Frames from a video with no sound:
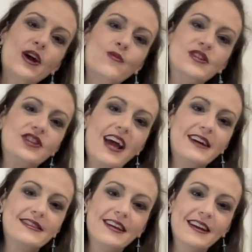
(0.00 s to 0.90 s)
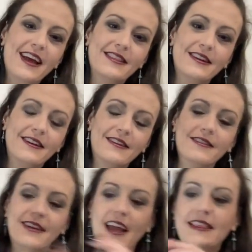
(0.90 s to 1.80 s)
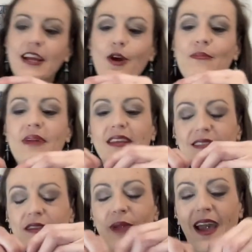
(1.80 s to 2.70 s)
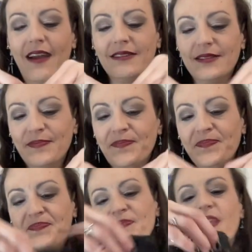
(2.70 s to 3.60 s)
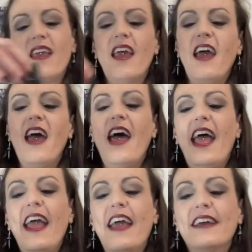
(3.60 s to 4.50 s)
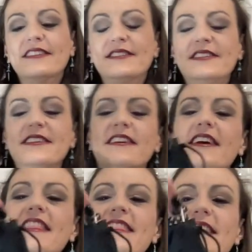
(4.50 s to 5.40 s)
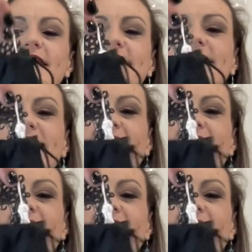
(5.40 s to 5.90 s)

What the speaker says: Witch Casket and they're amazing bags. And this